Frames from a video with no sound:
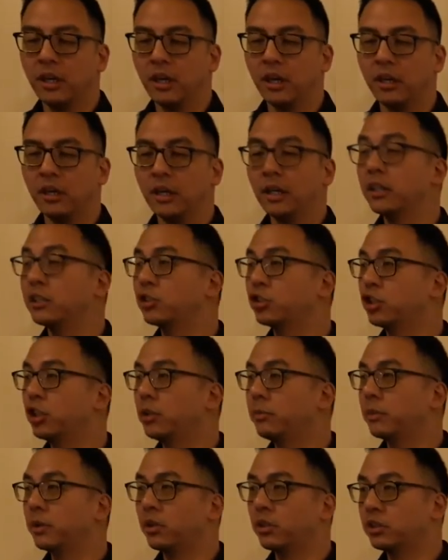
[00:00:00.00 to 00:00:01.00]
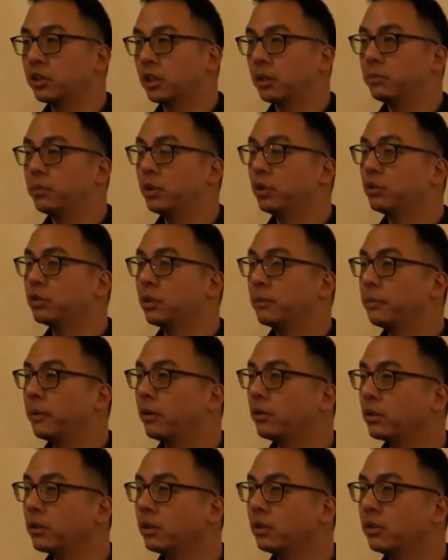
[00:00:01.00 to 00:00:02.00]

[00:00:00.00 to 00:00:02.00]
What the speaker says: And it's cheap because you can produce in bulk.